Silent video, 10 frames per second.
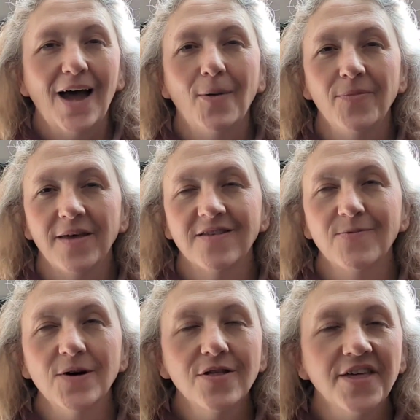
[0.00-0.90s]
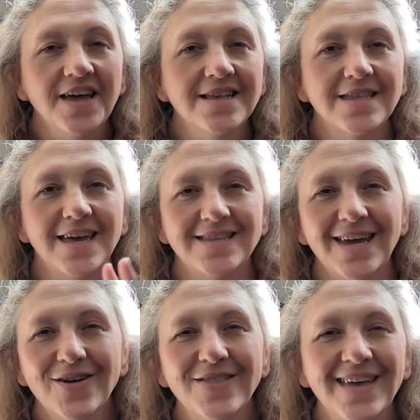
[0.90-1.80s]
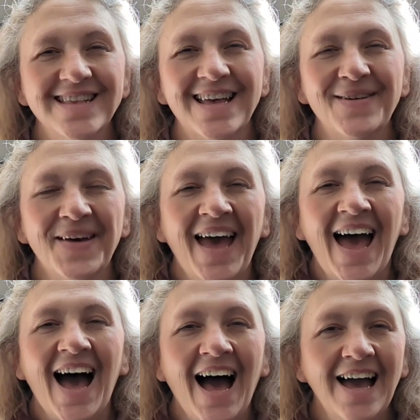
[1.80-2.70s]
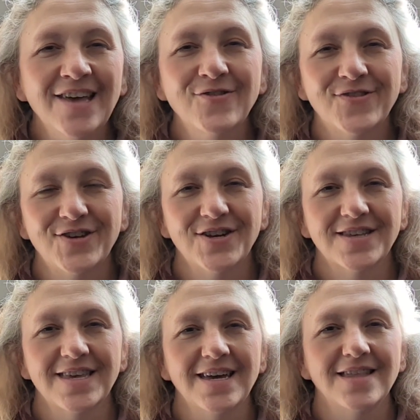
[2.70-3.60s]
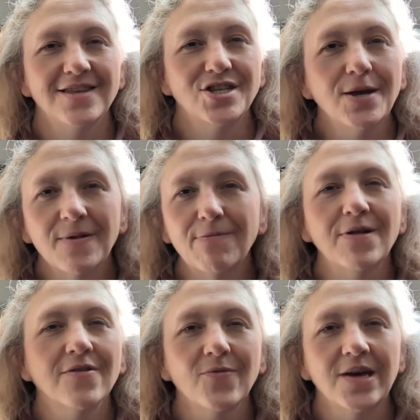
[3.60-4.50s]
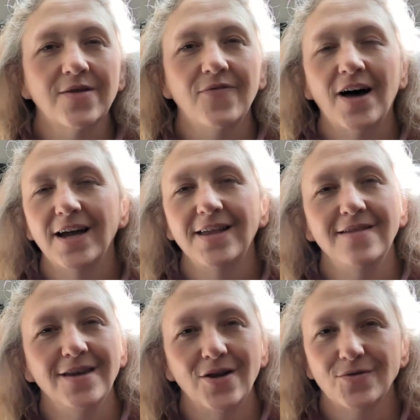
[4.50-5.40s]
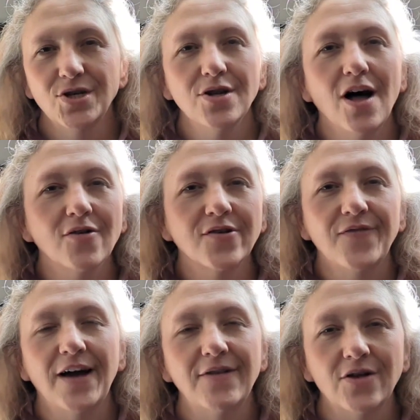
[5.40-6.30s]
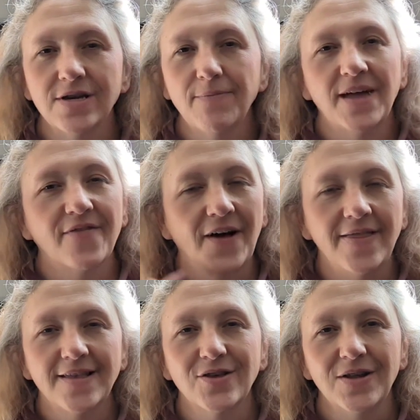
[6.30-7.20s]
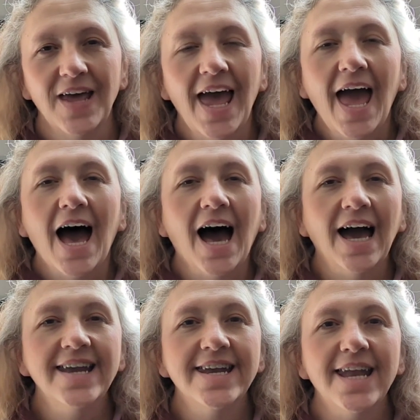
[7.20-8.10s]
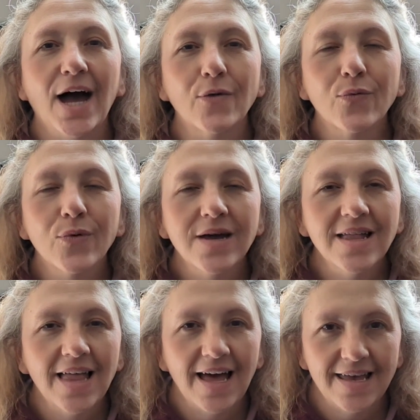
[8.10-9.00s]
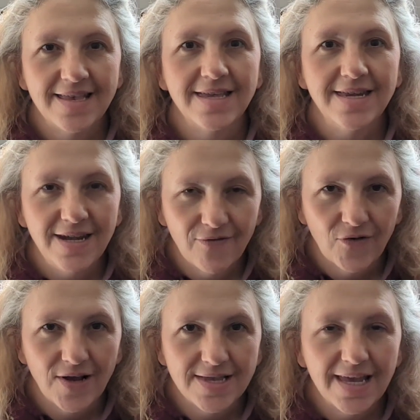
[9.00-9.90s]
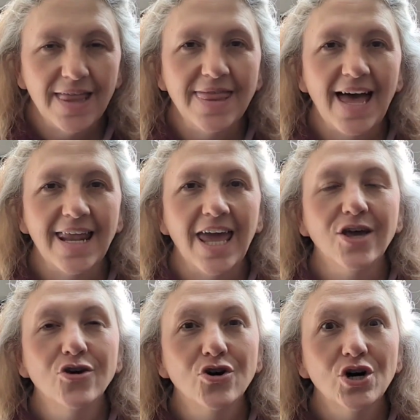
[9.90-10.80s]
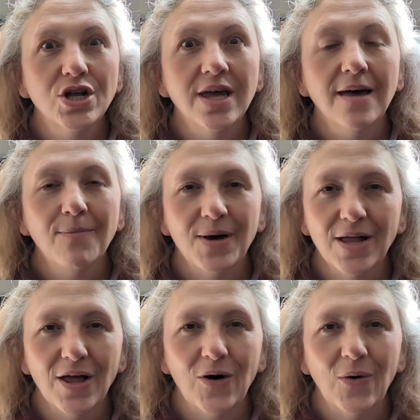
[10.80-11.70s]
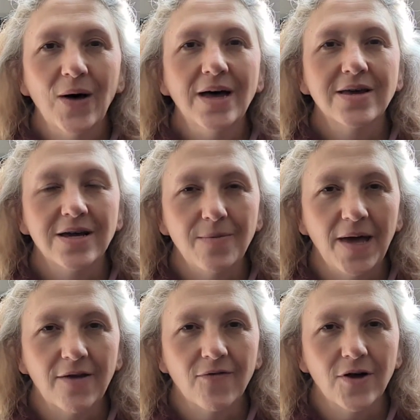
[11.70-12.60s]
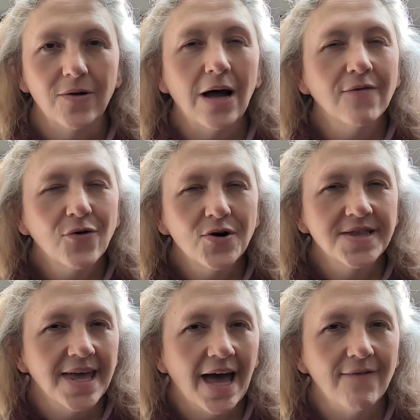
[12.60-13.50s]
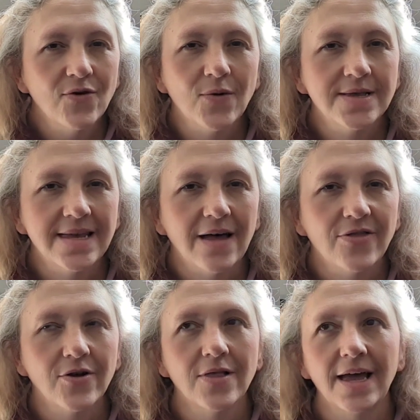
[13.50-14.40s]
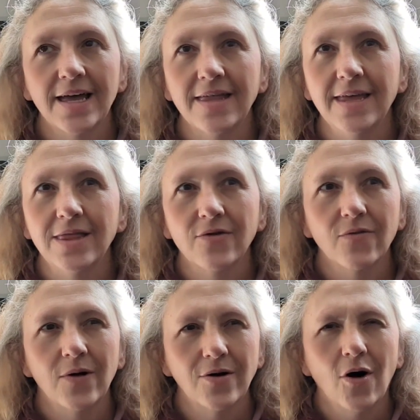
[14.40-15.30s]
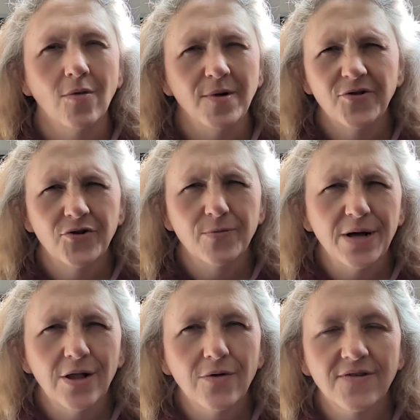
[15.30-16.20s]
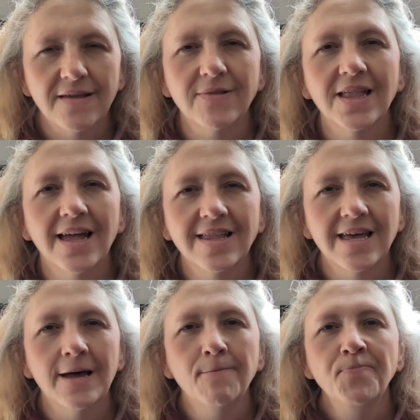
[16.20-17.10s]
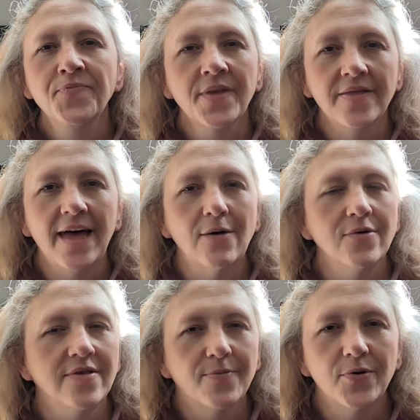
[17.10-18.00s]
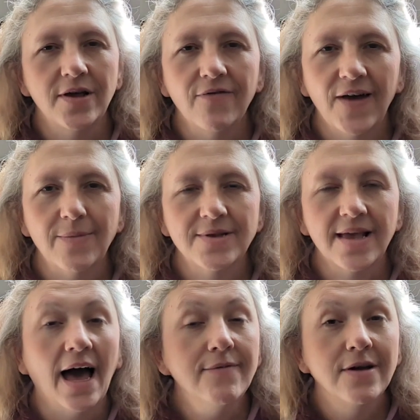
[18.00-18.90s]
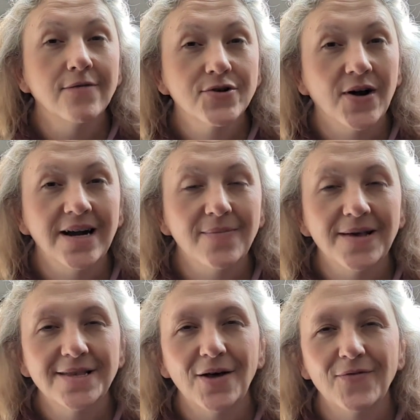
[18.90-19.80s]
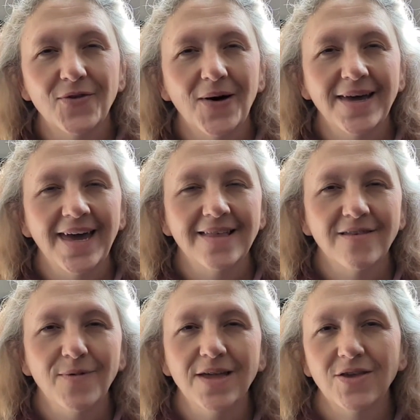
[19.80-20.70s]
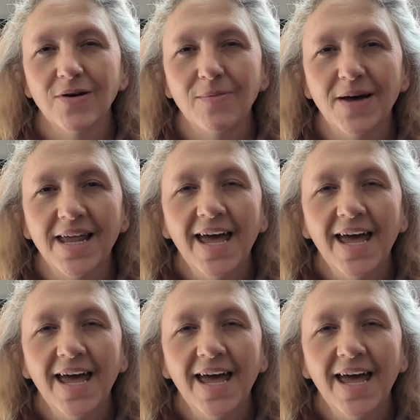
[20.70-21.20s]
they spill things, they tear things up. I used to just get the cheapest pillows we could find, $2, $5. Yep, that's fine, that's good. I did not realize the difference that a good pillow could make for you. Now, of course, they have the ones out there, like I think there's one called Mr. Pillow or something like that, and that one's pretty famous. I've never tried it myself, so I can't speak to it, but